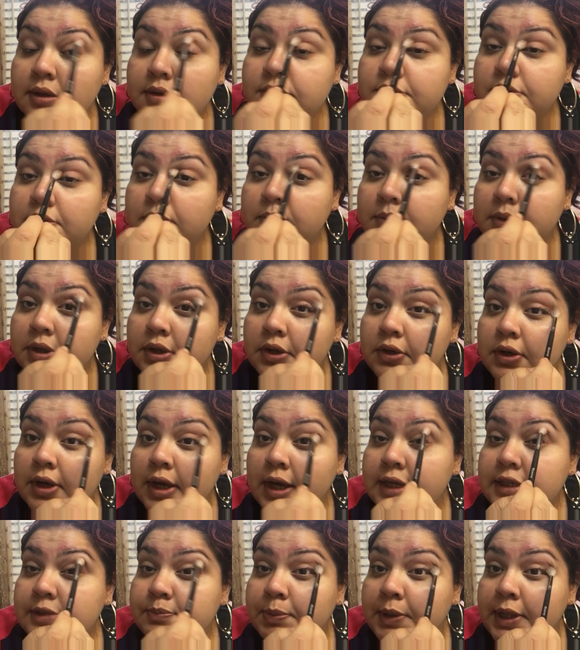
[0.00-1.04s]
So what are your
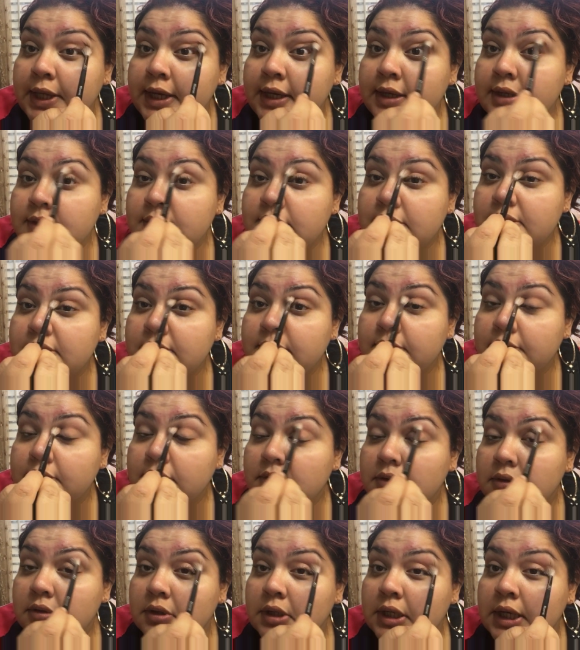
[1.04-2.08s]
guys' plans?
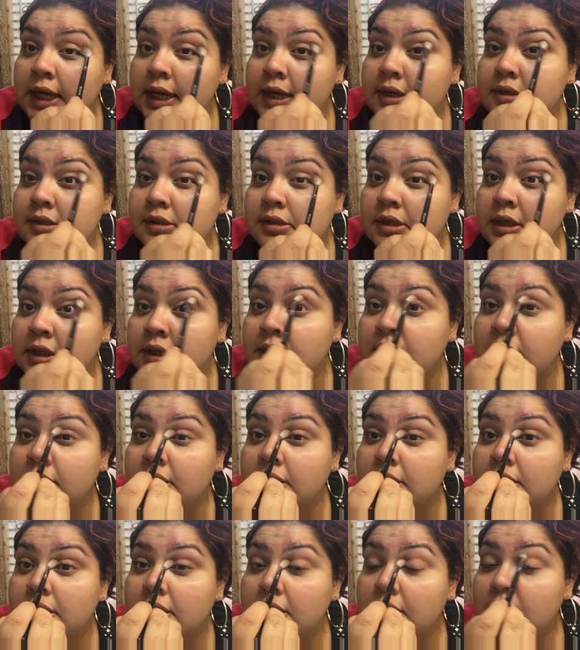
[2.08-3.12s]
You guys
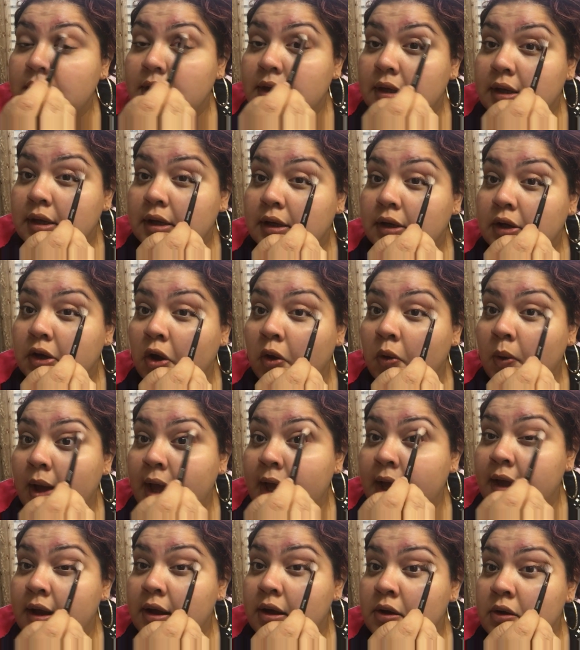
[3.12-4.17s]
gonna go
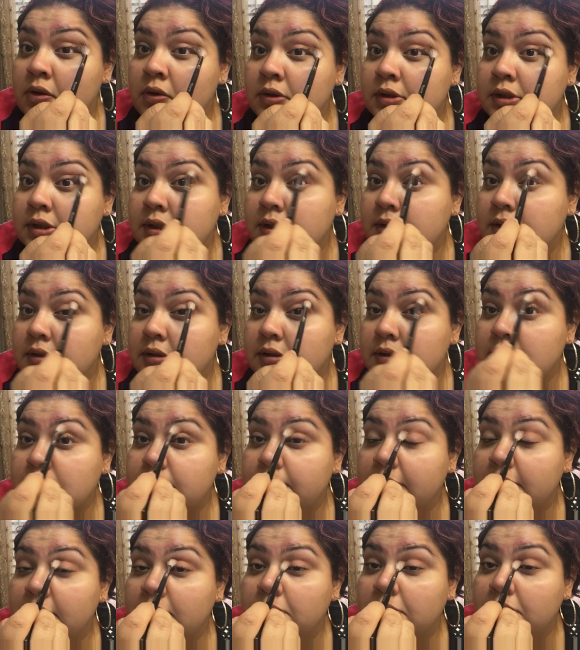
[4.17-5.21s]
out,
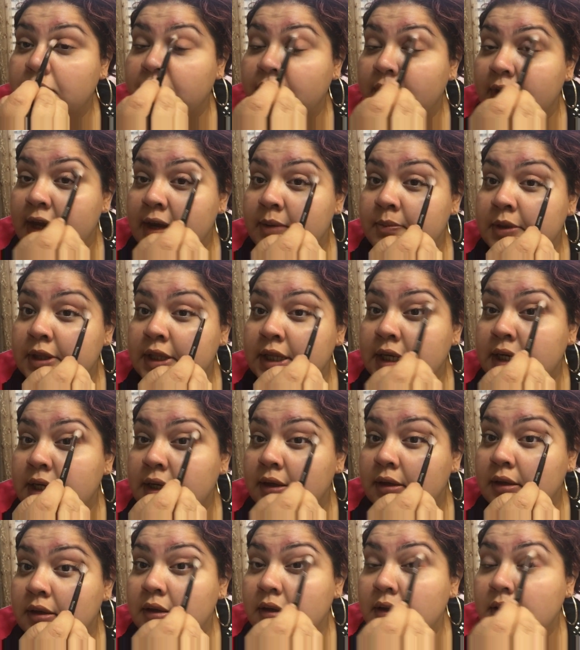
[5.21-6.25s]
spend it with
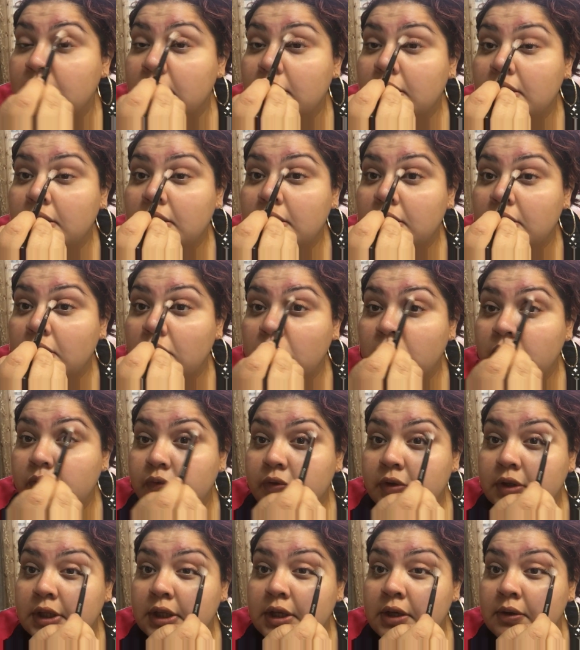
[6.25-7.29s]
family?
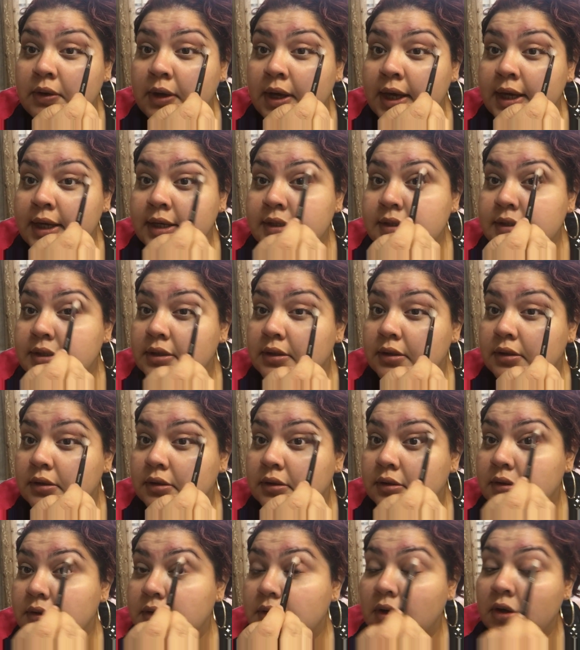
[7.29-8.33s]
Hopefully you guys
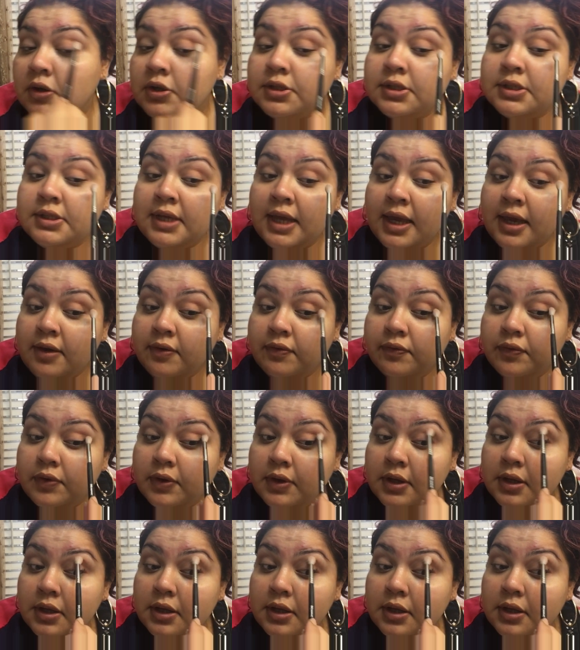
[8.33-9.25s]
are safe.